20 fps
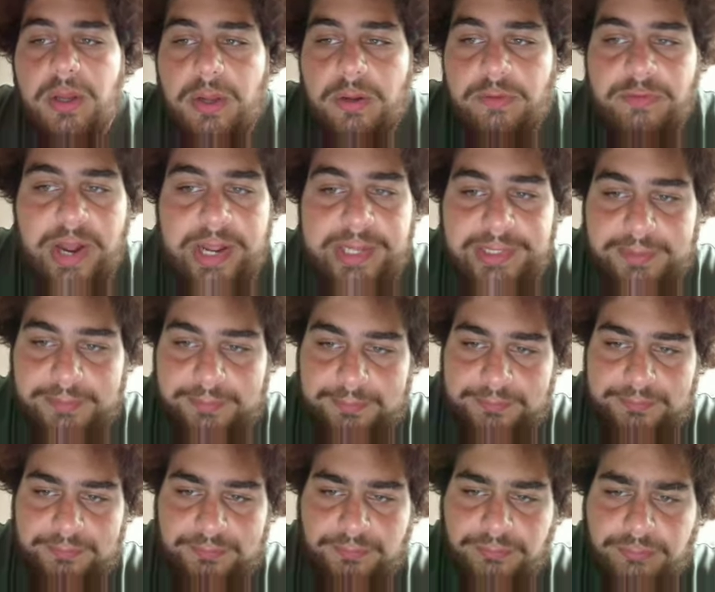Right,
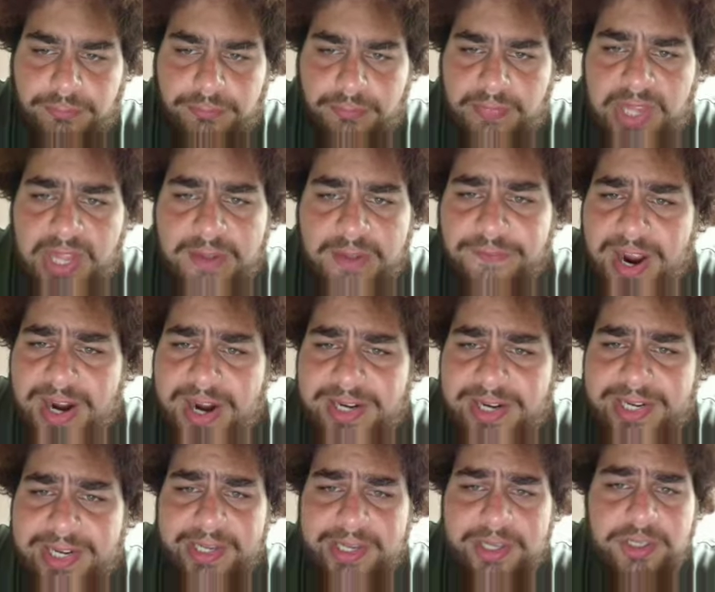
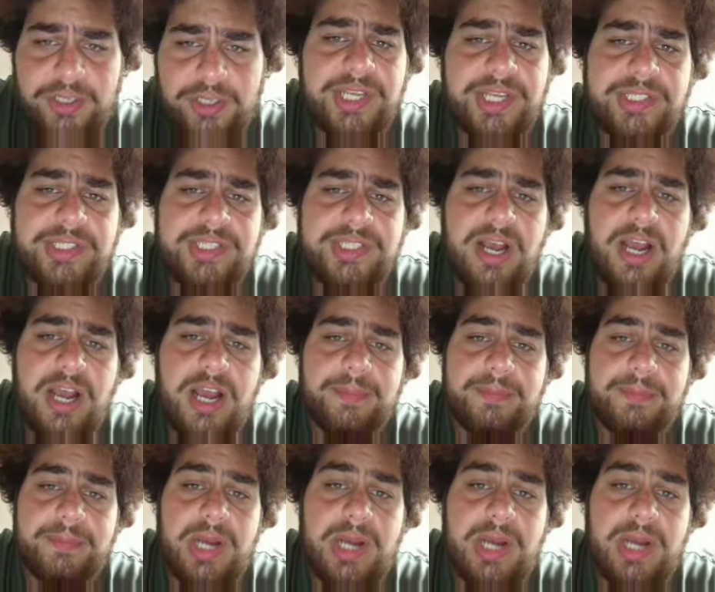finally, cooking time.